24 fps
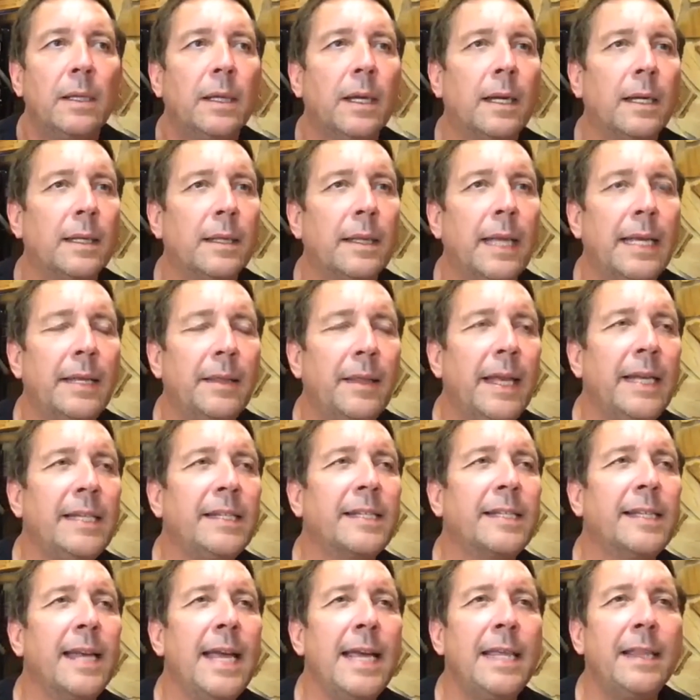uh, they, they
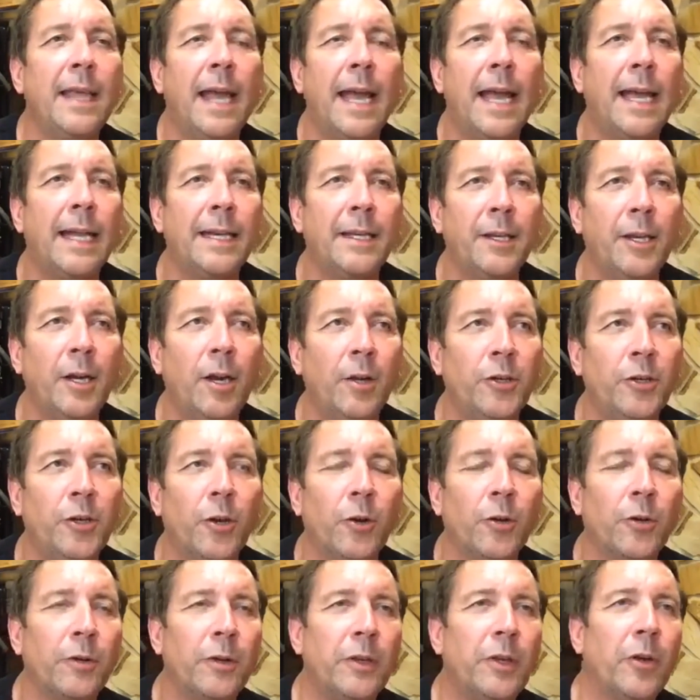say that you know
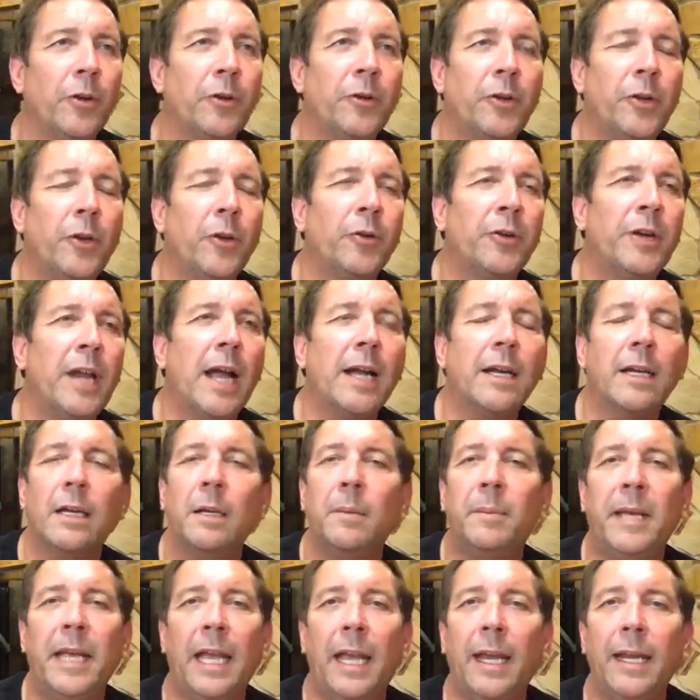you're you're you're not going
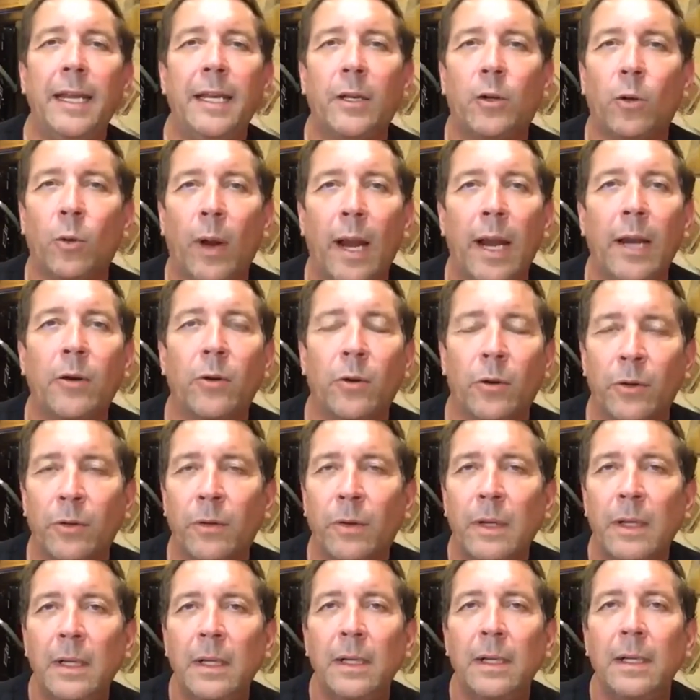to be any
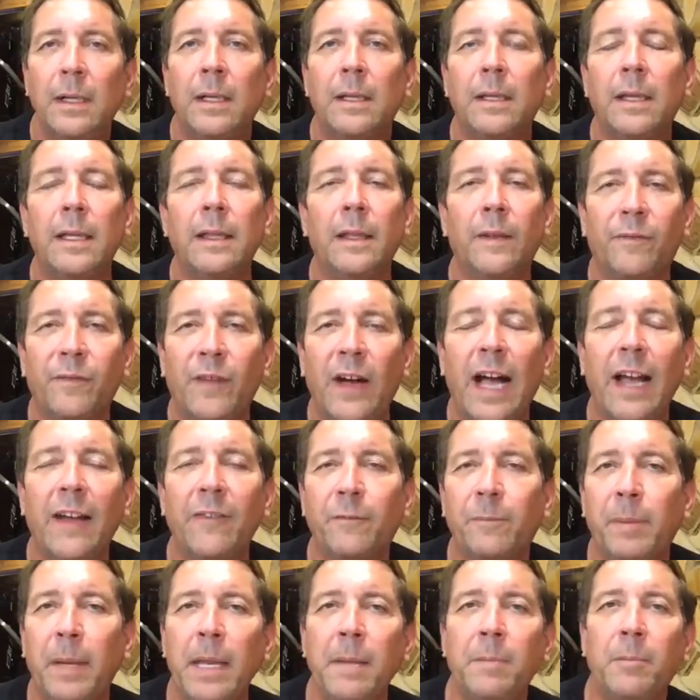greater than the
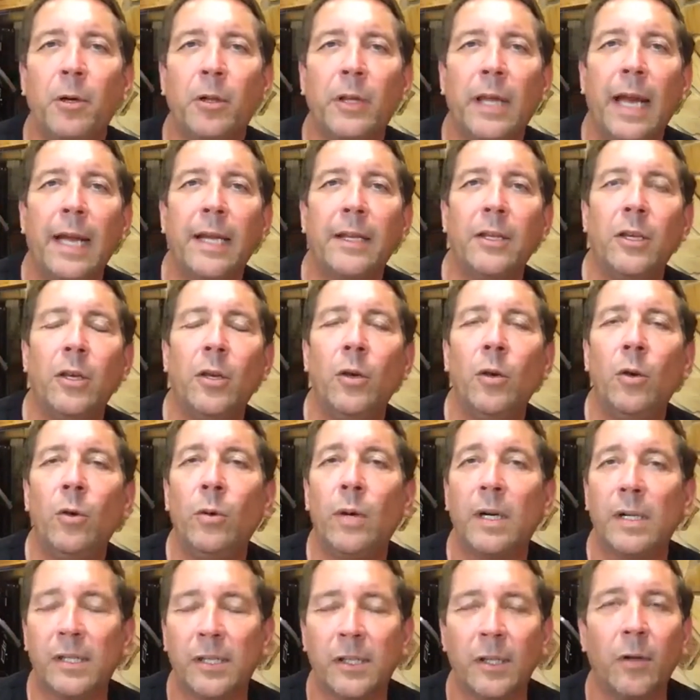five people that
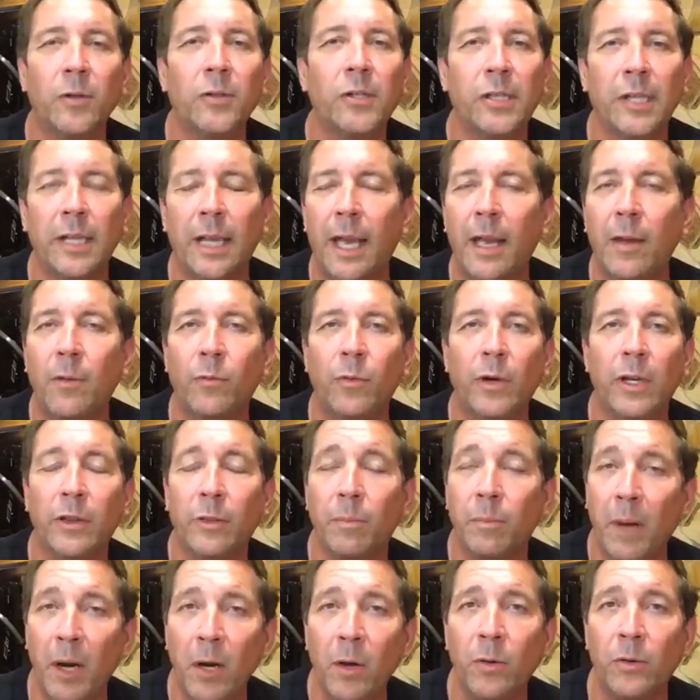you associate
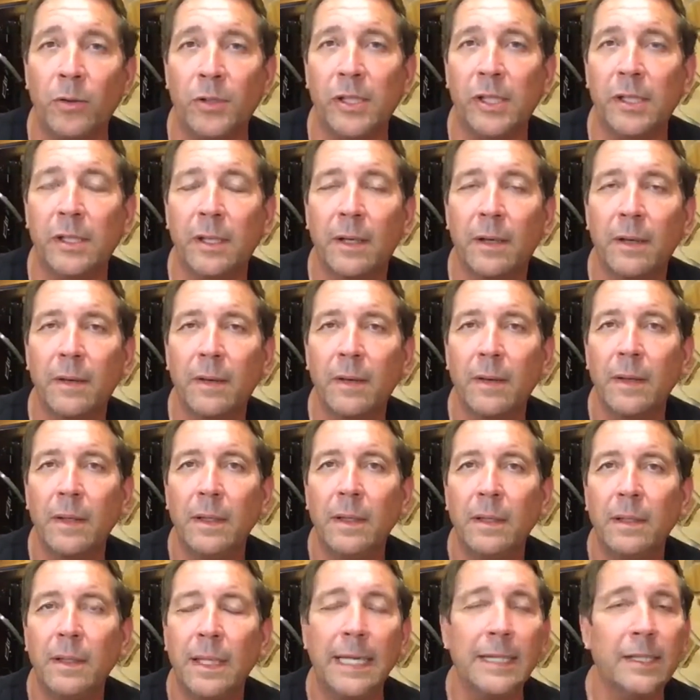with most.
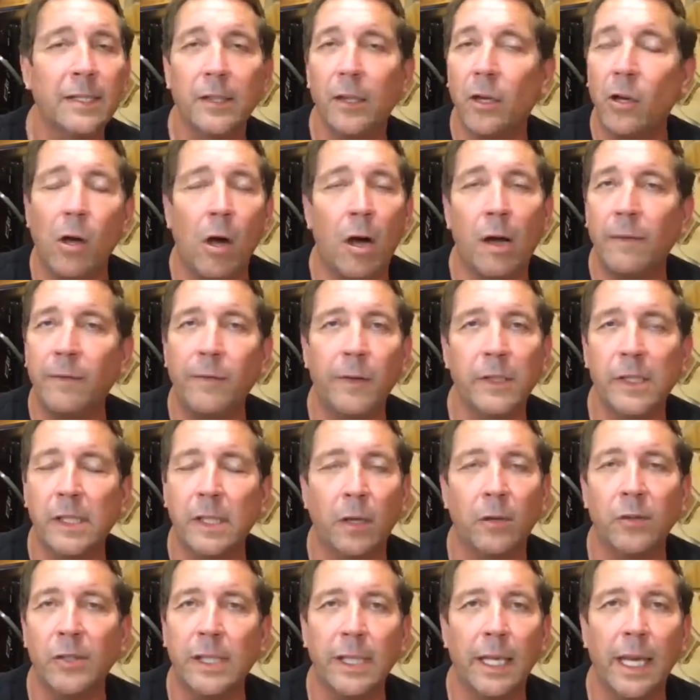That's the law of
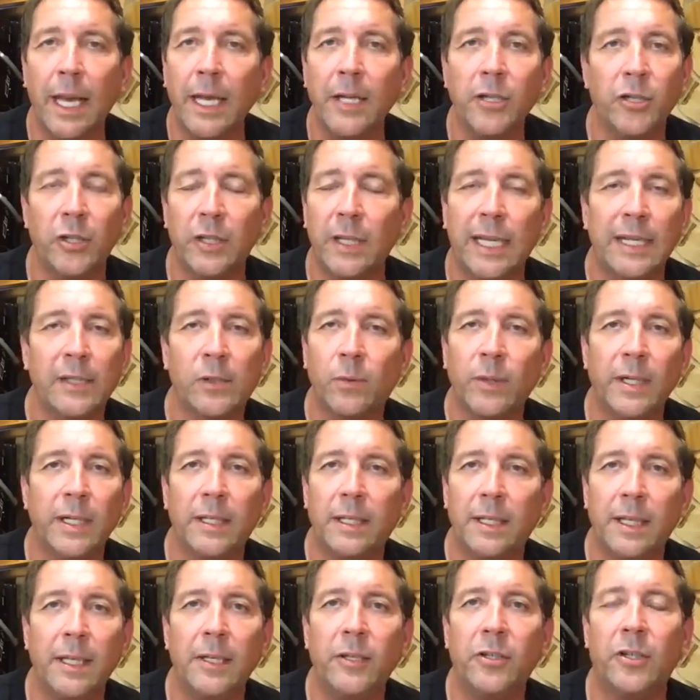association. That's what it
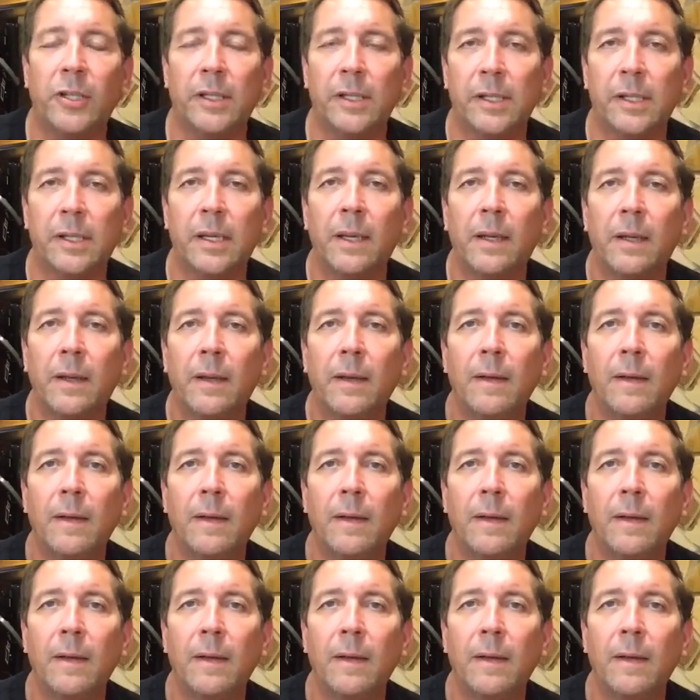teaches.